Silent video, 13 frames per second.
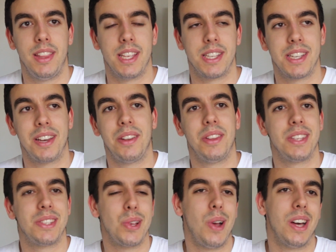There's
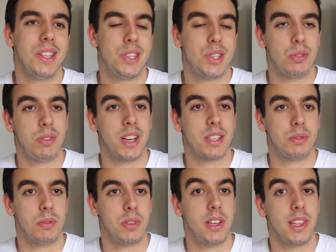no other
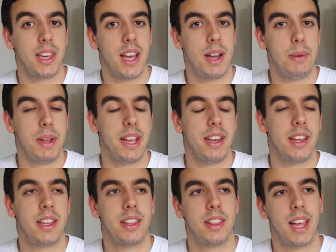tricks really. I mean,
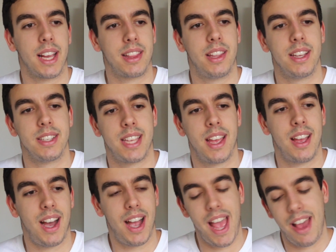like
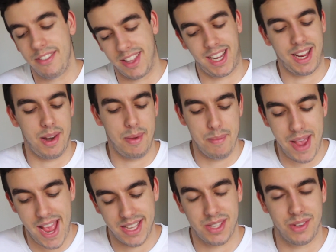I have like a
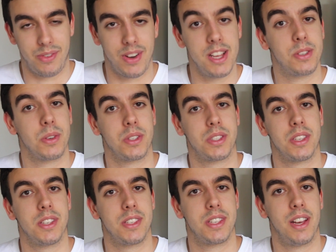mass of
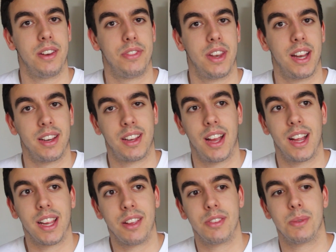resources and stuff that
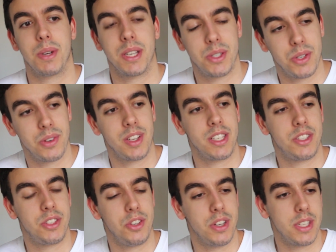I give to my tutoring
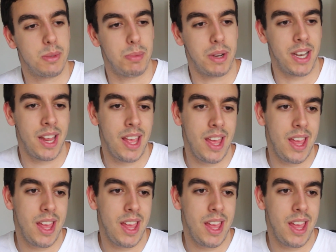students, but